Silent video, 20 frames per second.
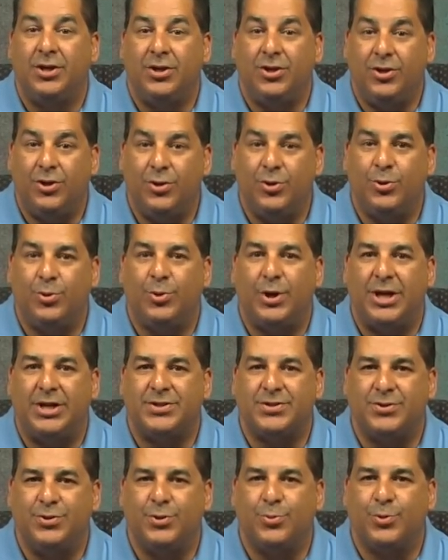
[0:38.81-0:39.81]
you
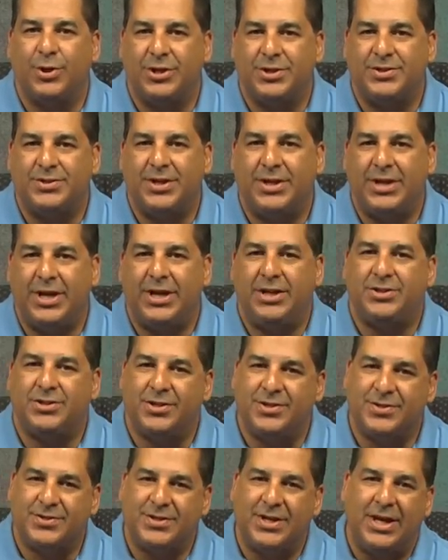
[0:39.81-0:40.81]
as new real estate
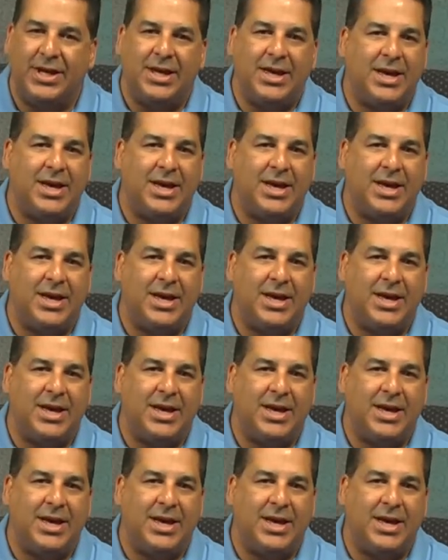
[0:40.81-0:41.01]
agents